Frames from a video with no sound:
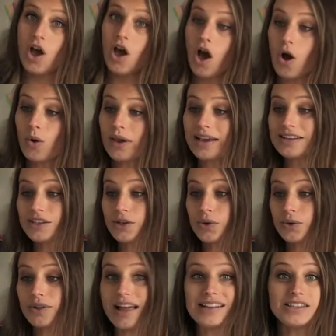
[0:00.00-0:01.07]
Okay, so
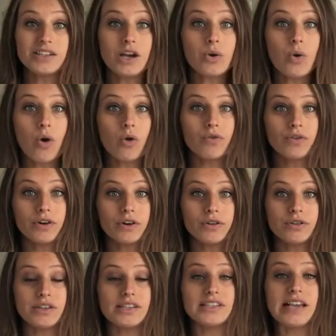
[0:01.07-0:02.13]
let's go over
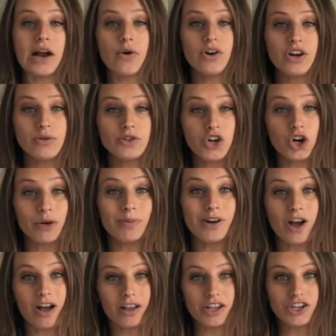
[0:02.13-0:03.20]
the sourdough
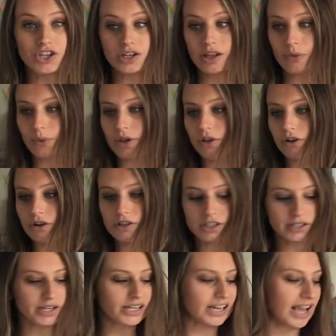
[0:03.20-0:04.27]
terminology that we learned
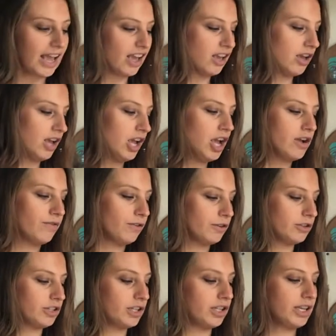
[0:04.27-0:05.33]
today.
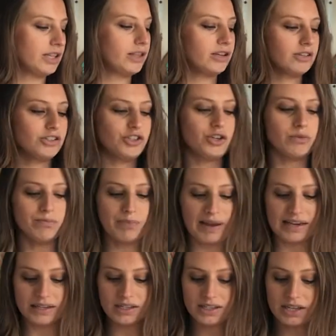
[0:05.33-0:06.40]
Firstly, there's your
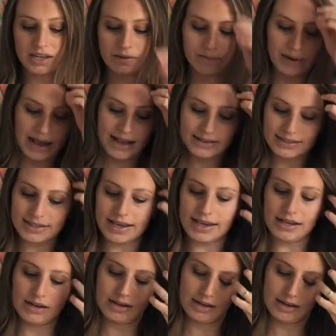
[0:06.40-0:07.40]
banneton basket.